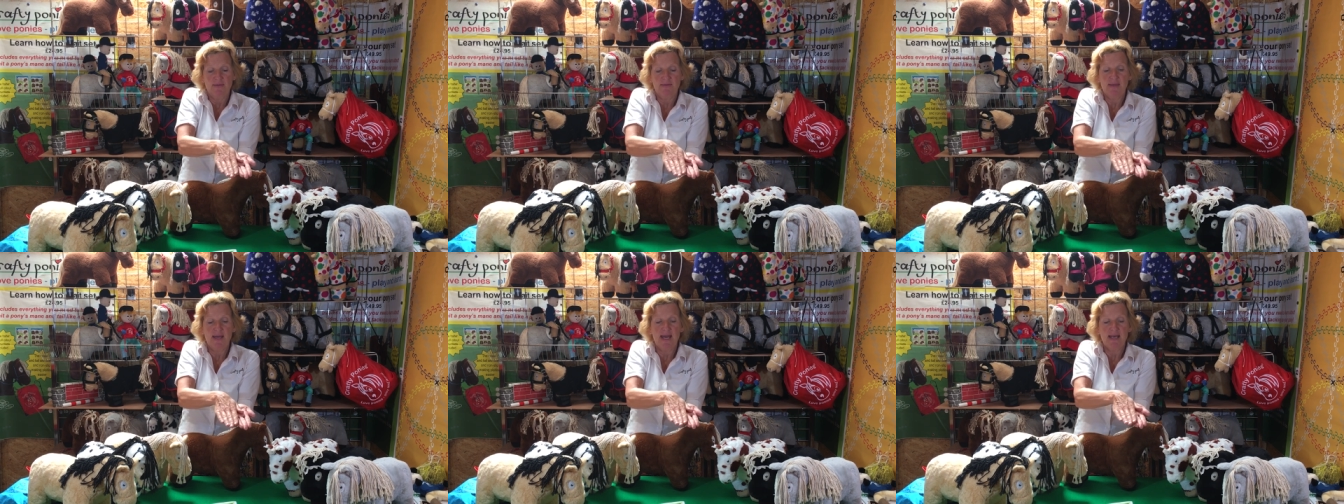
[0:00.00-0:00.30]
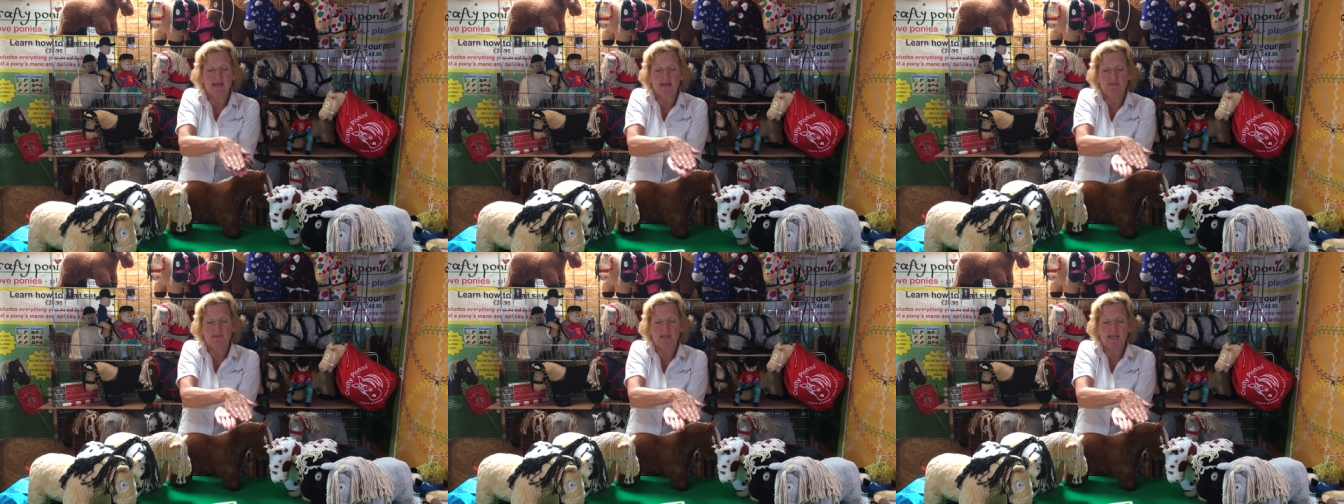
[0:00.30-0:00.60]

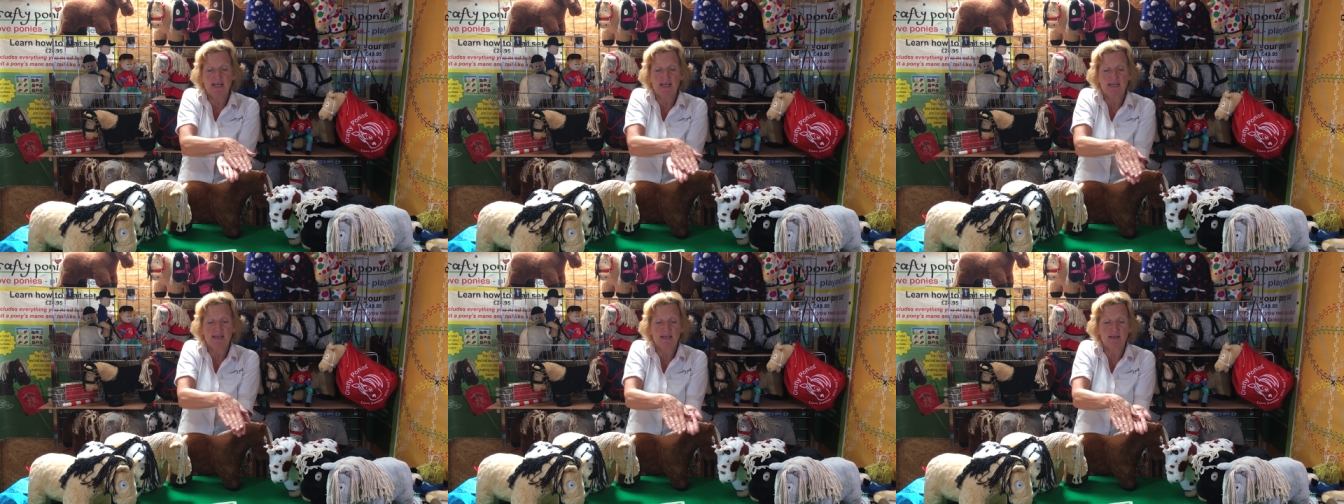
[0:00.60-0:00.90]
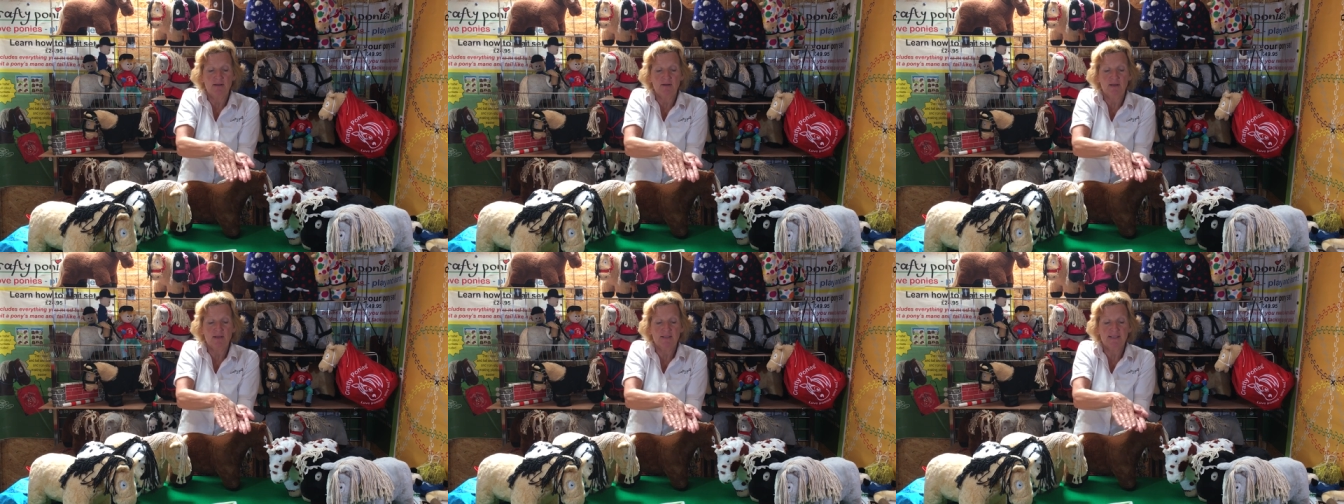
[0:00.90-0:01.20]
then the
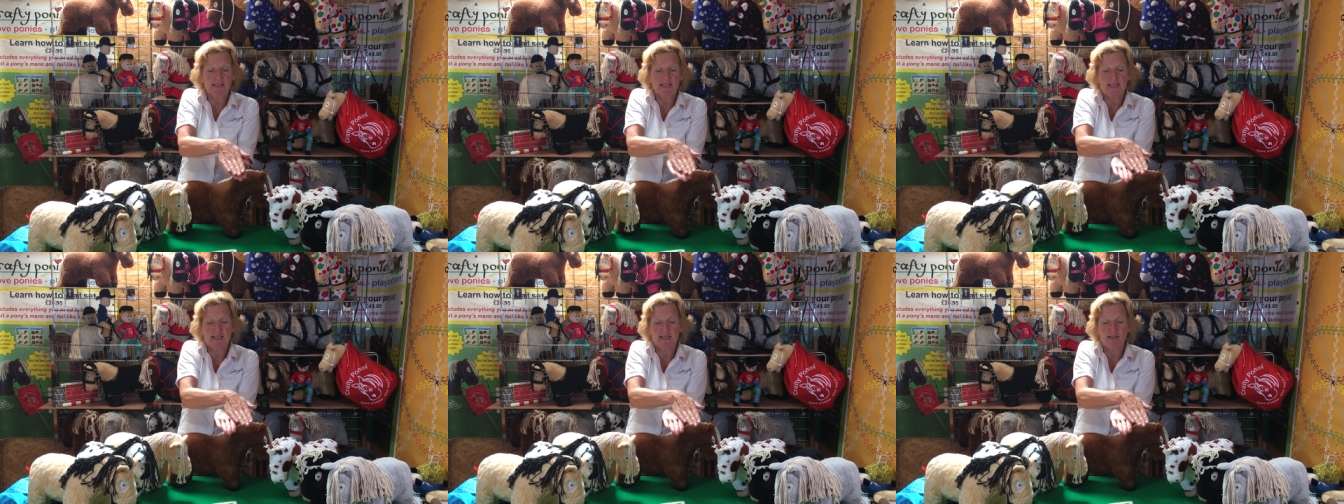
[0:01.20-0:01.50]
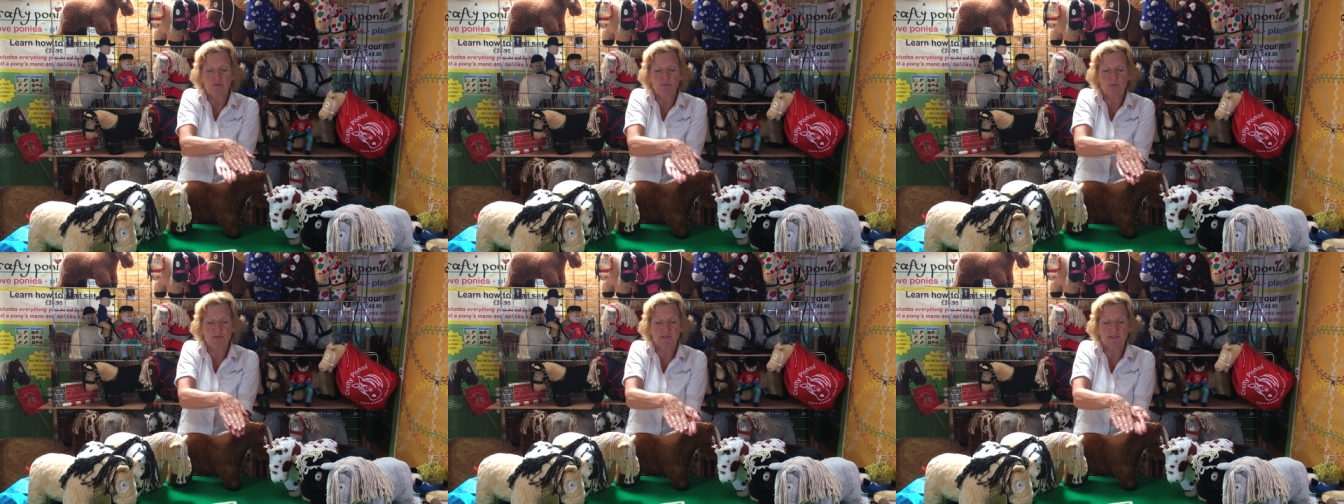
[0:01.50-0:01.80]

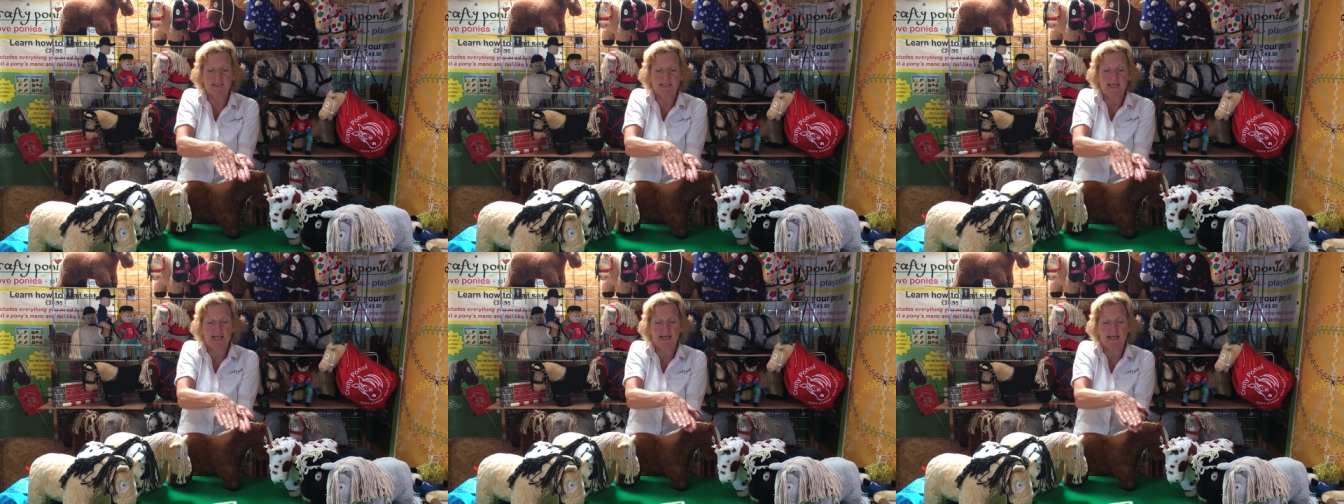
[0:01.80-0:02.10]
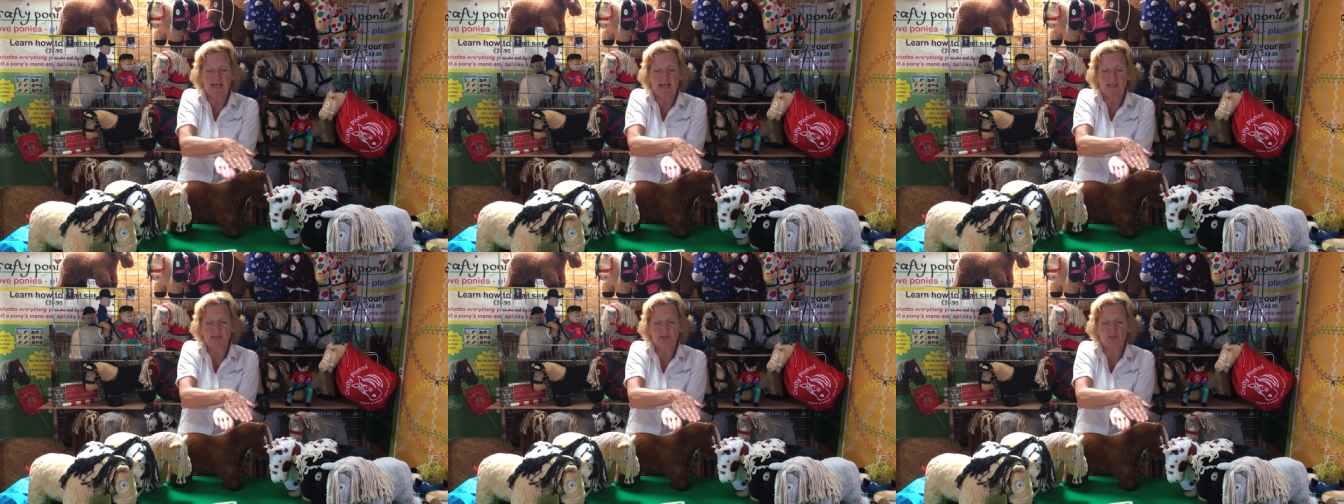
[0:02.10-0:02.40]
teeth will stay
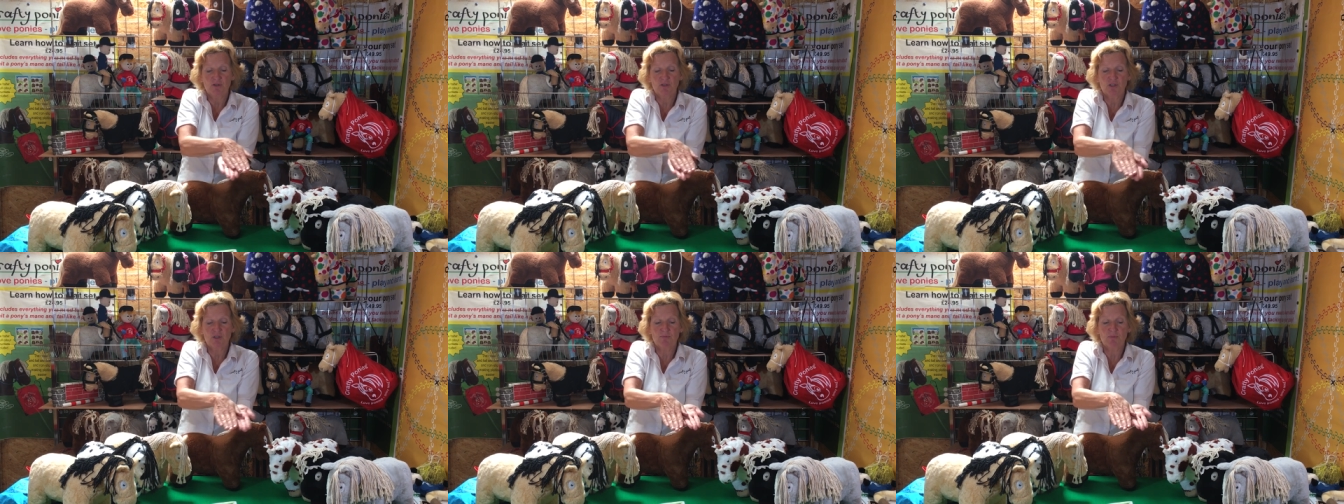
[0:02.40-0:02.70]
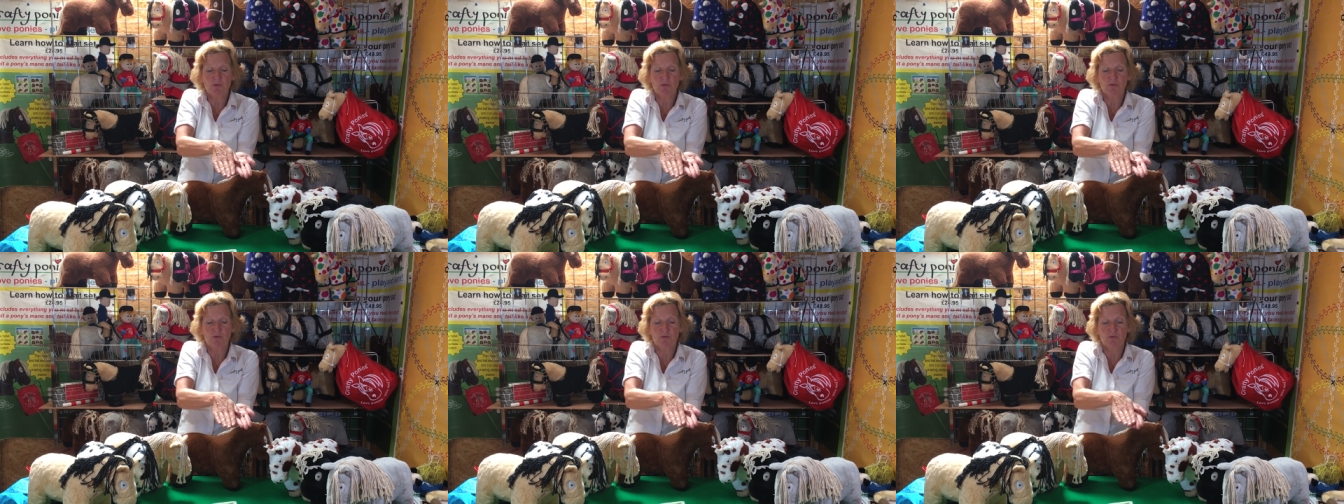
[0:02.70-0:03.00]
nice and
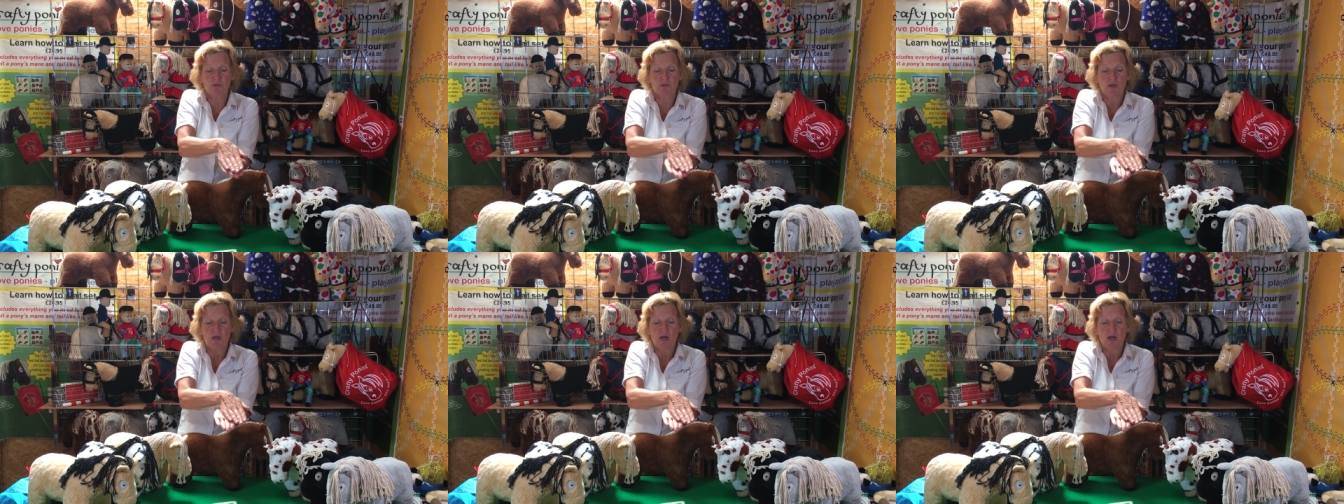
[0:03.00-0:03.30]
smooth.